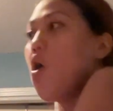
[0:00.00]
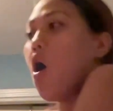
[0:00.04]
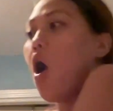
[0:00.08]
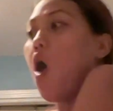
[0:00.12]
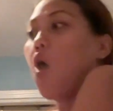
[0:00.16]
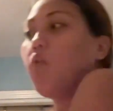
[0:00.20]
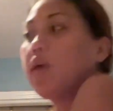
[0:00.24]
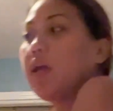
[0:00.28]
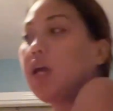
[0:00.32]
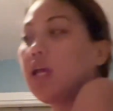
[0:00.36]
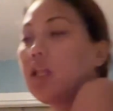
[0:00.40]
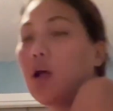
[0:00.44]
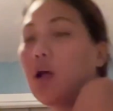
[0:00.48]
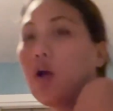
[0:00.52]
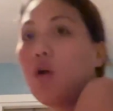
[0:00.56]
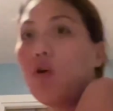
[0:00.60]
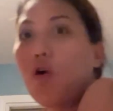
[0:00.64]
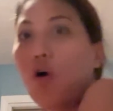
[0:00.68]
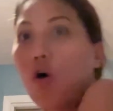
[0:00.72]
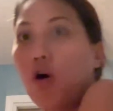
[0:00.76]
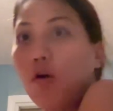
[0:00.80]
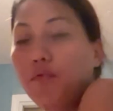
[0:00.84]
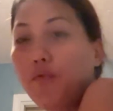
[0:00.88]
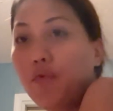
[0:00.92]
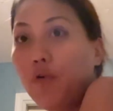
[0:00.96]
We get a
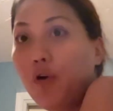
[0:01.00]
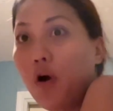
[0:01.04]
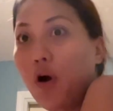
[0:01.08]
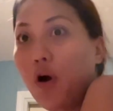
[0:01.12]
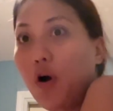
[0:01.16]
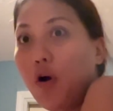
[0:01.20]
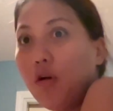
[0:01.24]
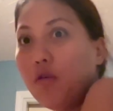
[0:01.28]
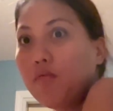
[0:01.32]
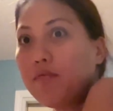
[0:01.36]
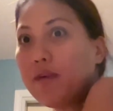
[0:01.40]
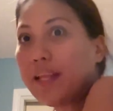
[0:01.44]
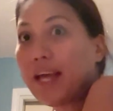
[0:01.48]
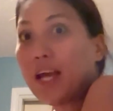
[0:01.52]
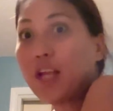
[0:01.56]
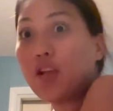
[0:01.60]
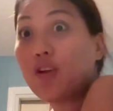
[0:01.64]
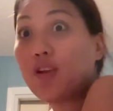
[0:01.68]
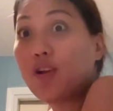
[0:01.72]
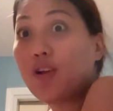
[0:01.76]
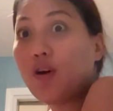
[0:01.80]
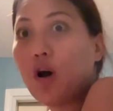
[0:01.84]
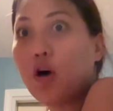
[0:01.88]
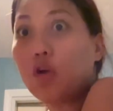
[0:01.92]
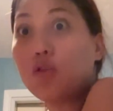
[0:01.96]
GoPro, but I don't
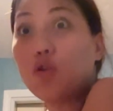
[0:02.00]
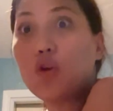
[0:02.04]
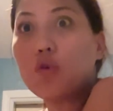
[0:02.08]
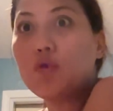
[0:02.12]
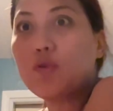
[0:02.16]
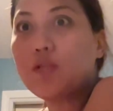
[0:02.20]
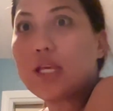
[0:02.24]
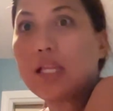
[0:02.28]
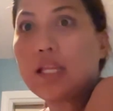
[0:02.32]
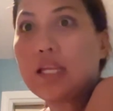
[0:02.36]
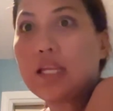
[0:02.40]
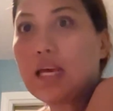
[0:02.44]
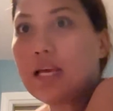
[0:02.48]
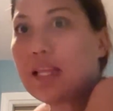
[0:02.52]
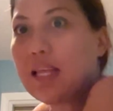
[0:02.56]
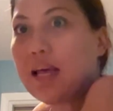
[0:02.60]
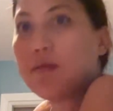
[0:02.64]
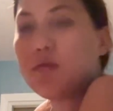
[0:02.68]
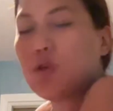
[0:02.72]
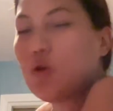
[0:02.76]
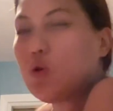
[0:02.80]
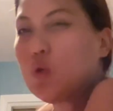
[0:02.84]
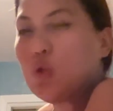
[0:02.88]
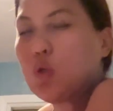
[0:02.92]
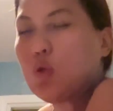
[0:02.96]
know how to use it yet. I'm
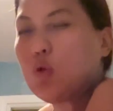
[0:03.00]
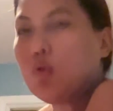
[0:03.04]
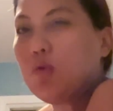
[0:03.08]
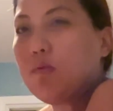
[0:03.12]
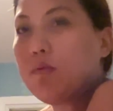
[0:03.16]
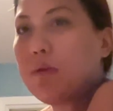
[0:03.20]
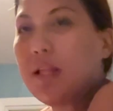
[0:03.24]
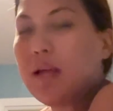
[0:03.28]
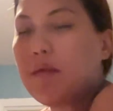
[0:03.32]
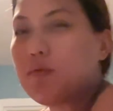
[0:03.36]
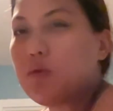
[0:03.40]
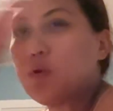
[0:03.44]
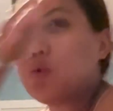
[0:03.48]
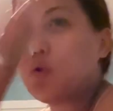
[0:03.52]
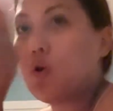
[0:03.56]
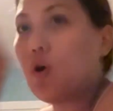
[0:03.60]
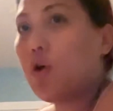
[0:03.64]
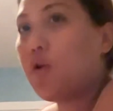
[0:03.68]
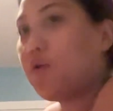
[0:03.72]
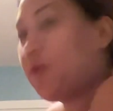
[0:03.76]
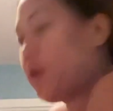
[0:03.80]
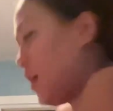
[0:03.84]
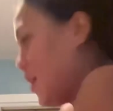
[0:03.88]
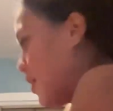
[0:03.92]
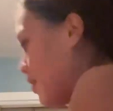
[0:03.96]
so stupid. I'm so
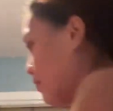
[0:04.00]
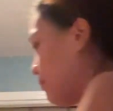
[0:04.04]
sorry.